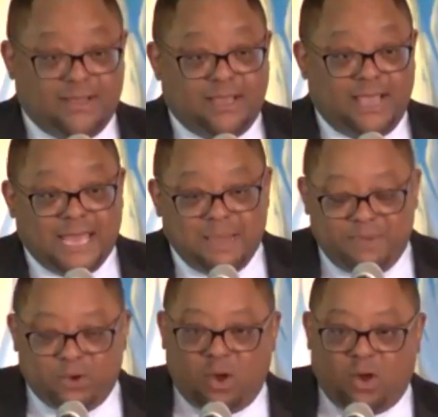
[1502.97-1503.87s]
And they
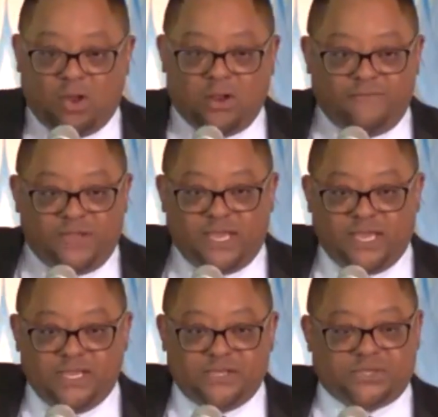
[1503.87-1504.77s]
built all of
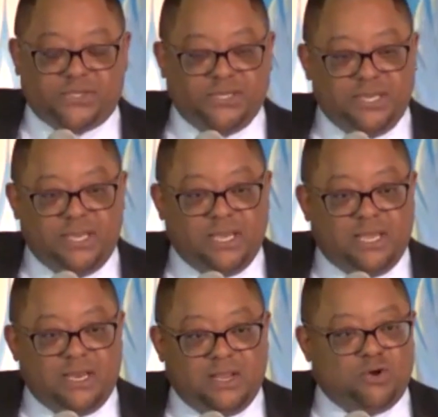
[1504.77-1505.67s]
these
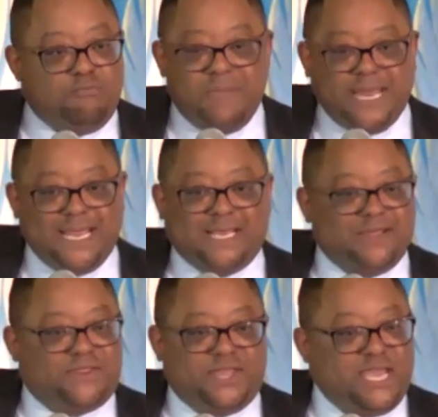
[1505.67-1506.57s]
little mini
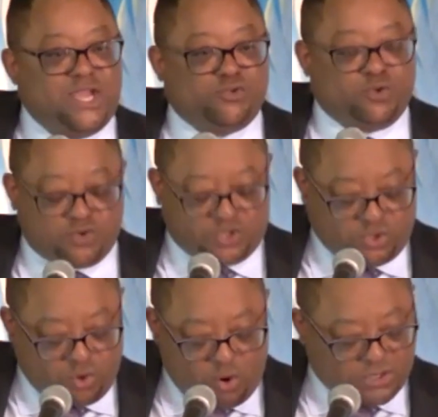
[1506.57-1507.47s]
cathedrals,
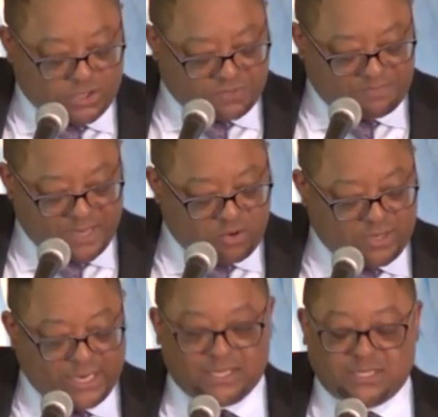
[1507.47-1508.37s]
gorgeous
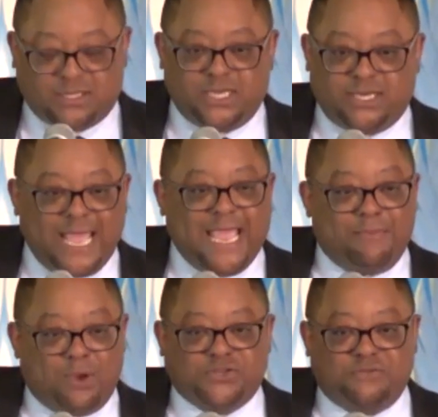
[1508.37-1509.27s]
buildings. Today,
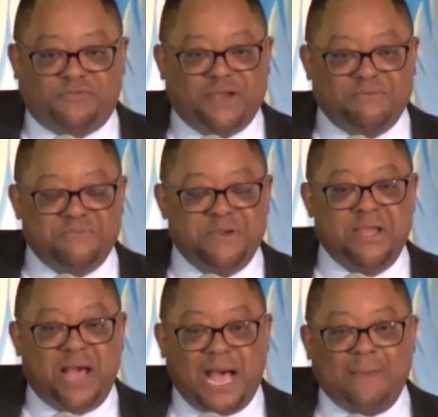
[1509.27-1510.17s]
most of them
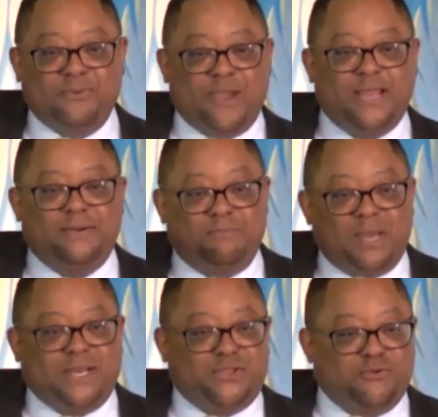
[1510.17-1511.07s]
operate
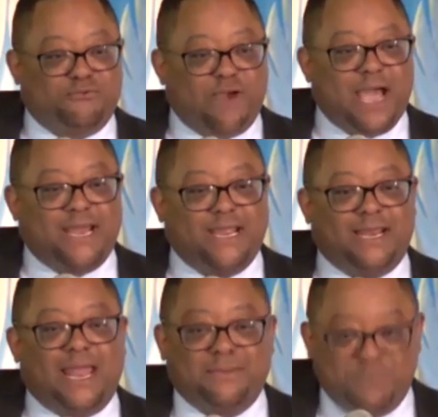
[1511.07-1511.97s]
Monday through Friday
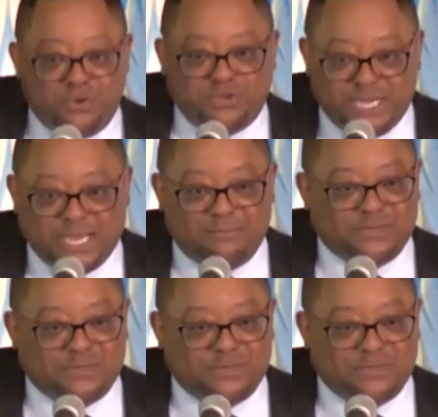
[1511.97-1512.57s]
like museums.